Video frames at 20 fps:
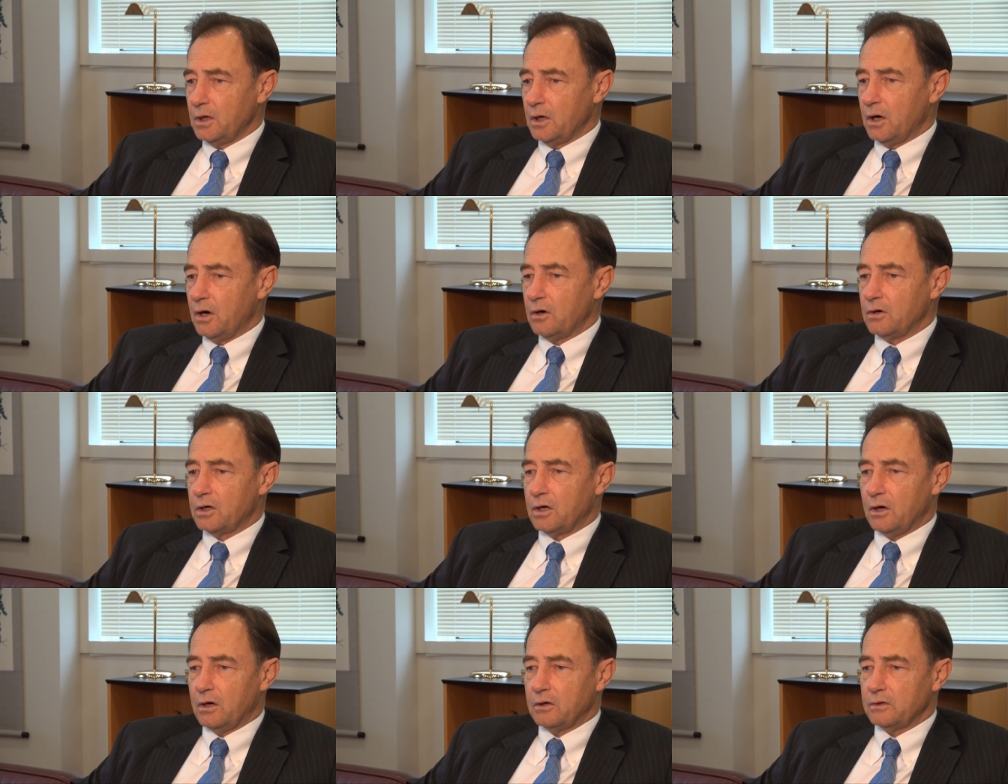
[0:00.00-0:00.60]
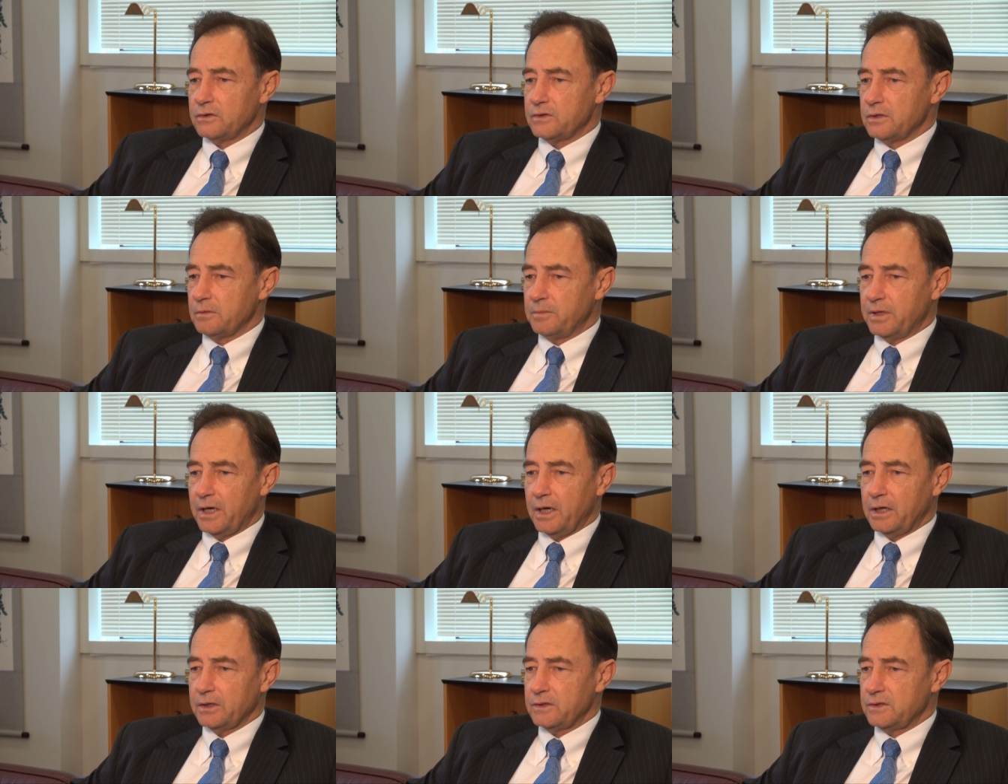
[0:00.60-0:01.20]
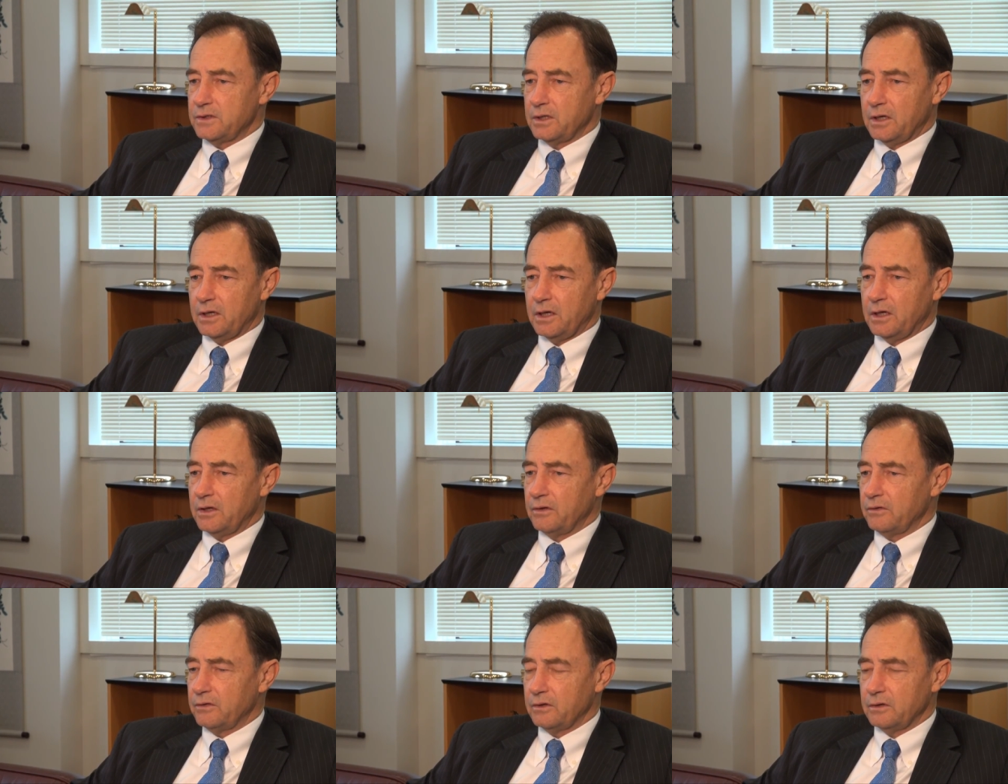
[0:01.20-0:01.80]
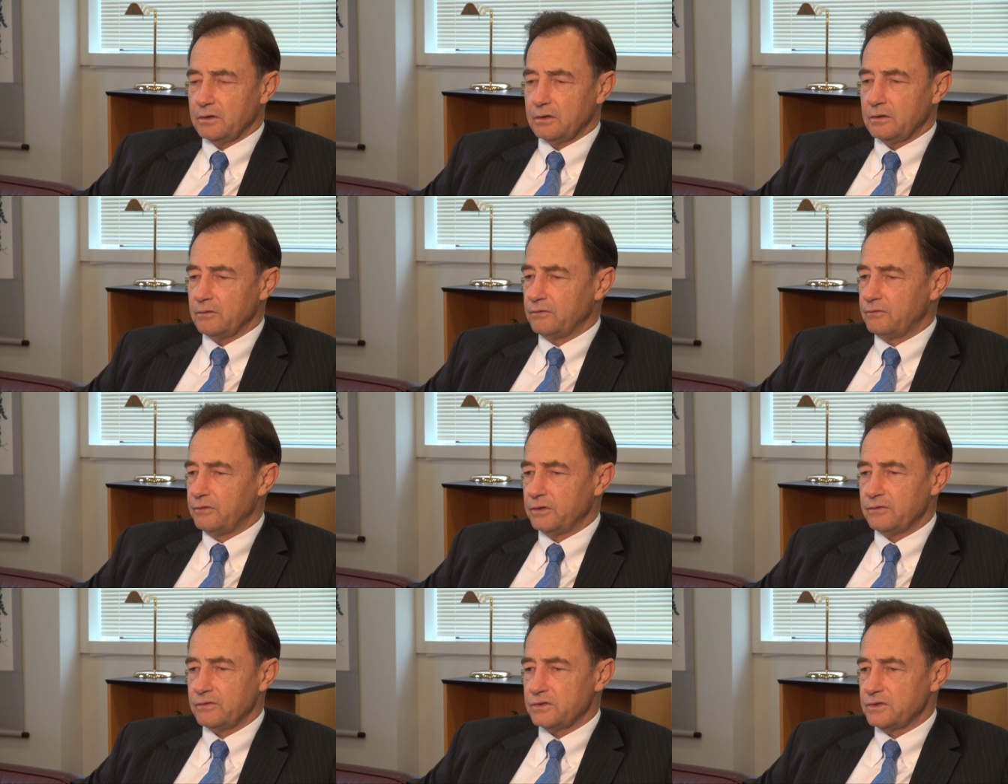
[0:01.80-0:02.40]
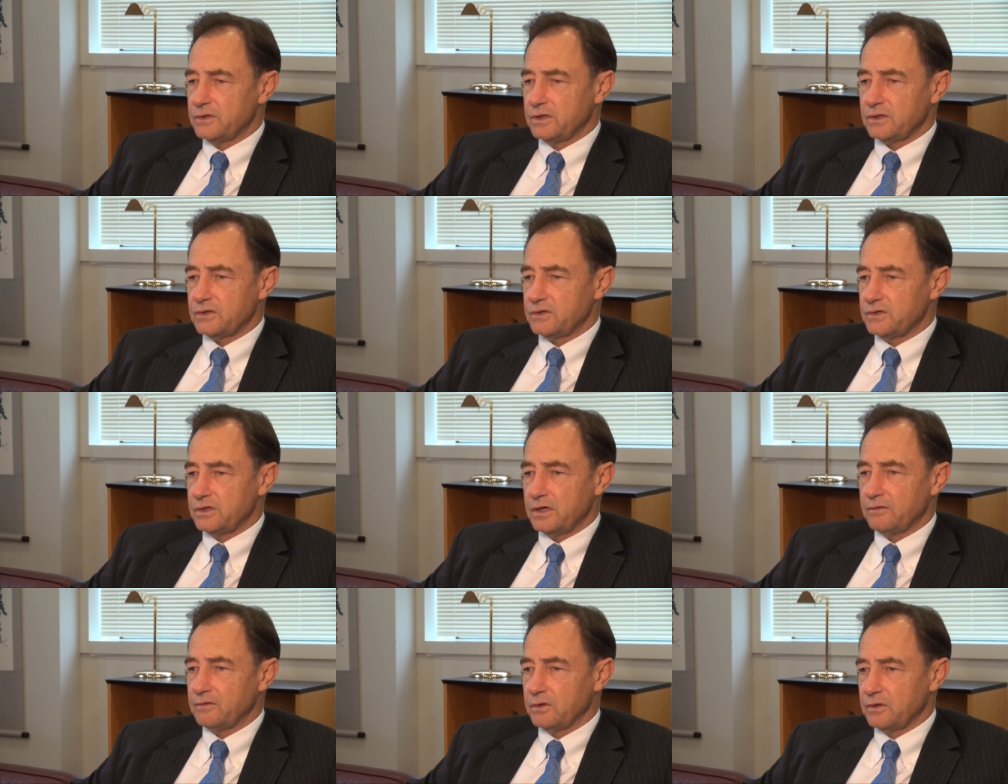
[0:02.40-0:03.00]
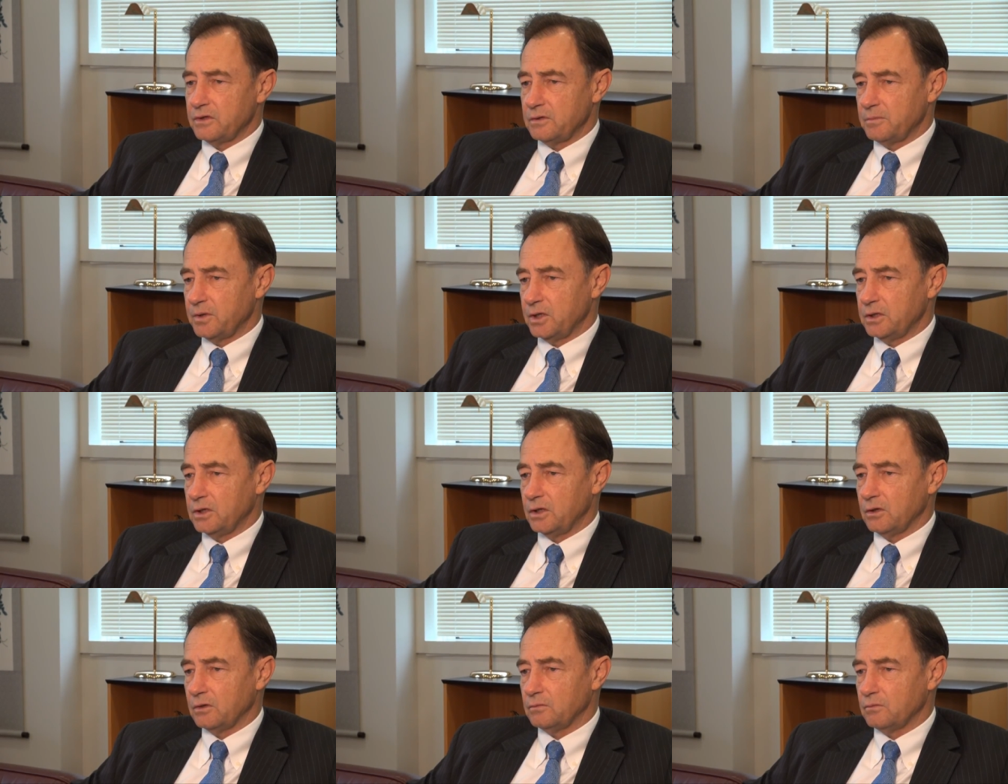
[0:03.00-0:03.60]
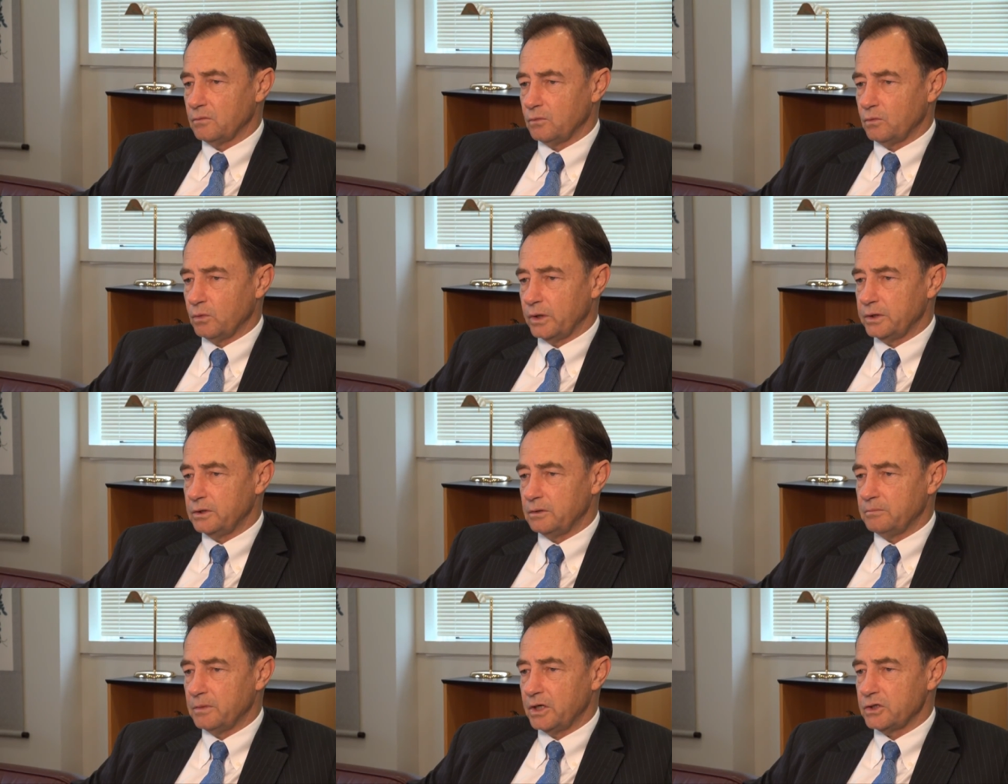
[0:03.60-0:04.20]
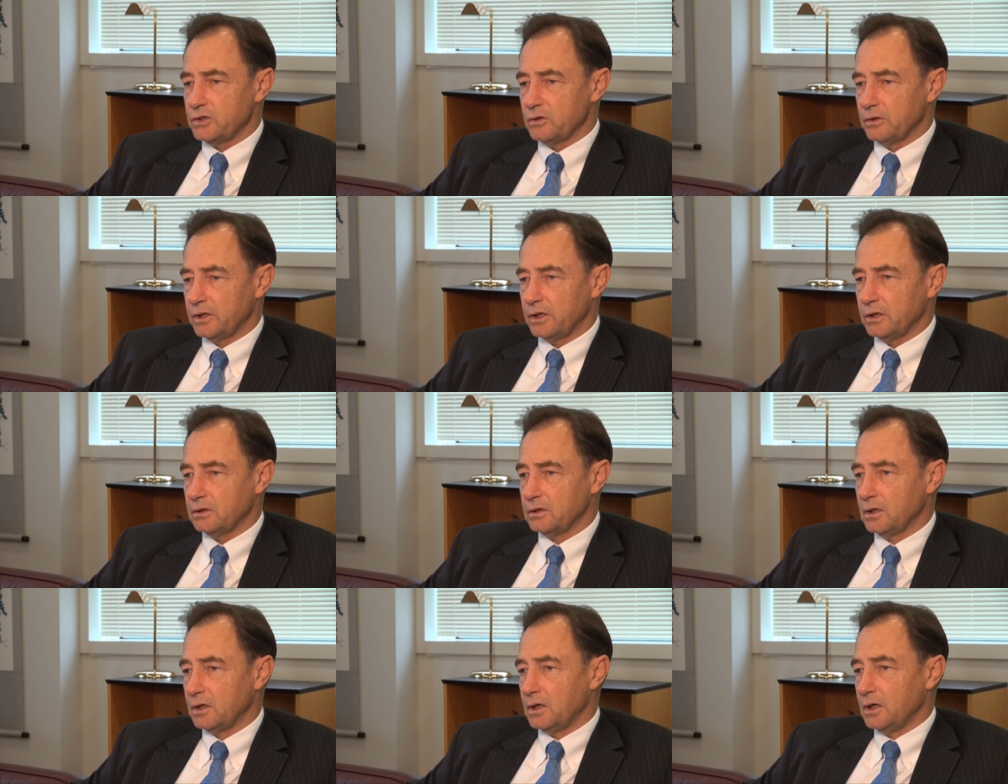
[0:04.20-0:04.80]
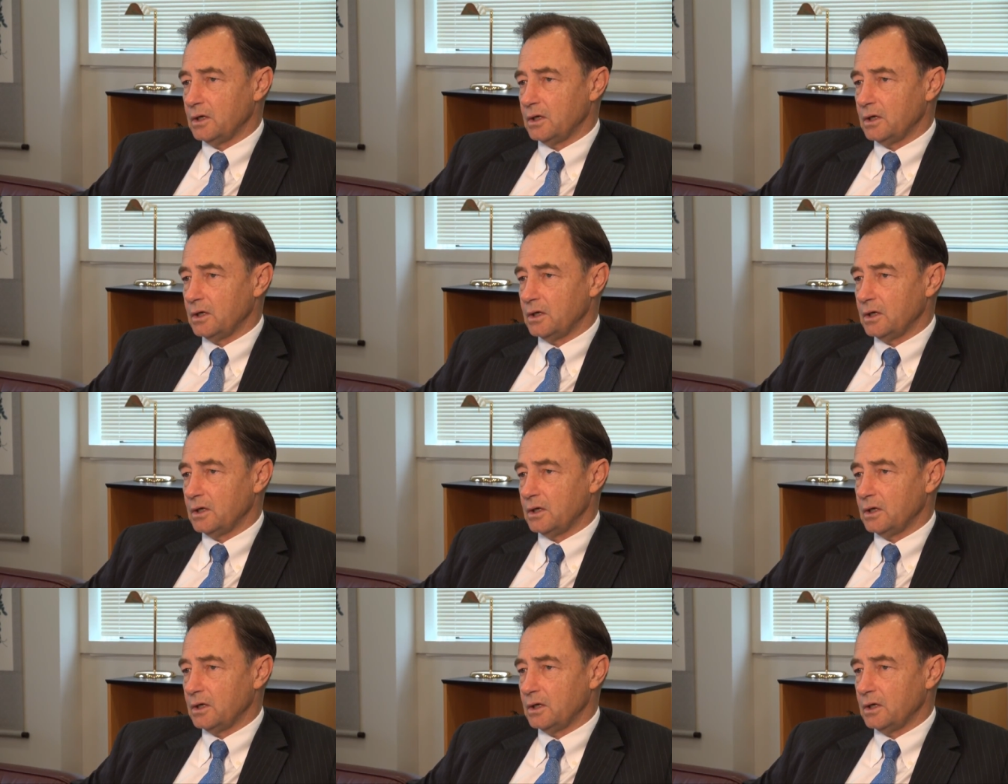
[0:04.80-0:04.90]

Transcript: Hong Kong's about uh, the fifth, sixth, seventh, depending on when you're measuring it,